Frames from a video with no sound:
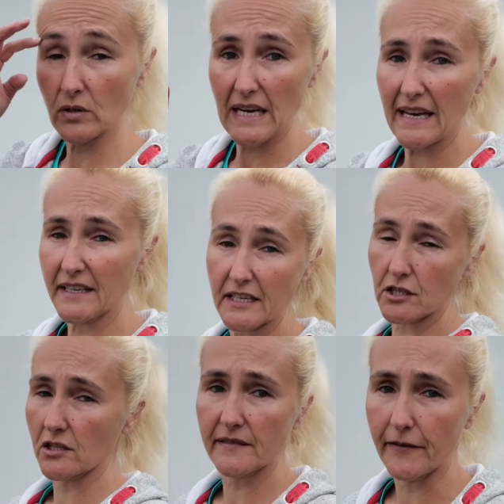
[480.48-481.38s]
day and it
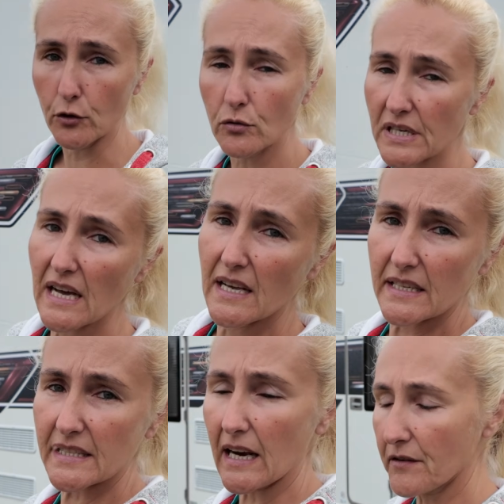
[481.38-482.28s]
does food.
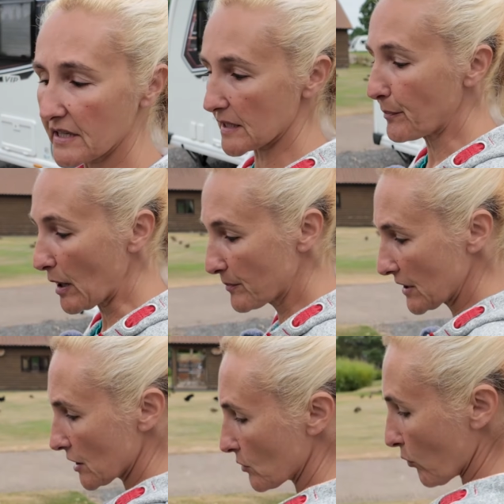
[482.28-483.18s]
So there's a pub that
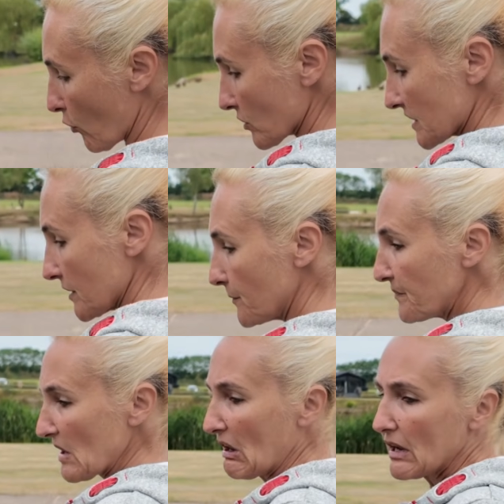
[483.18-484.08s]
you can walk to.
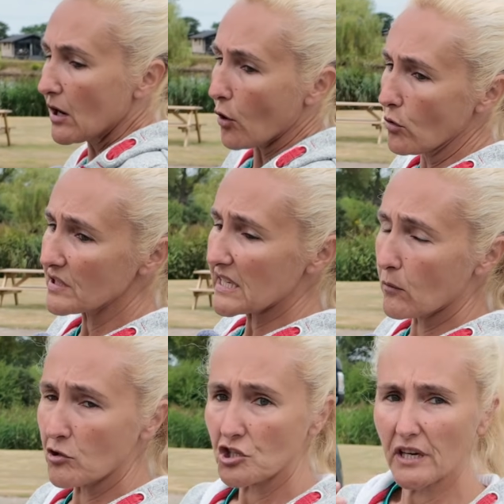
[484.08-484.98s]
Also,
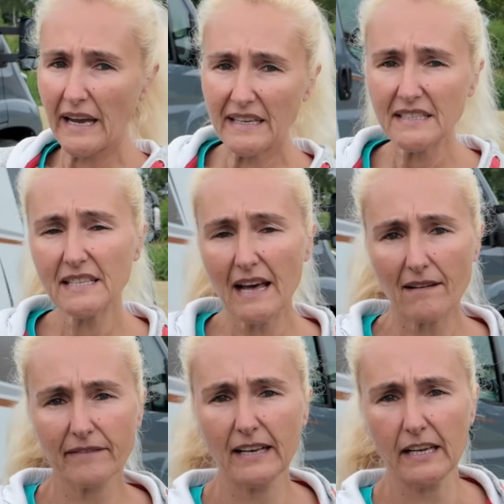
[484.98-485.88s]
once you get into
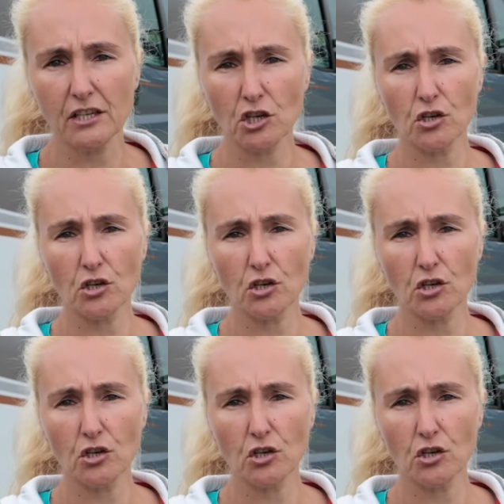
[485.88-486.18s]
that village,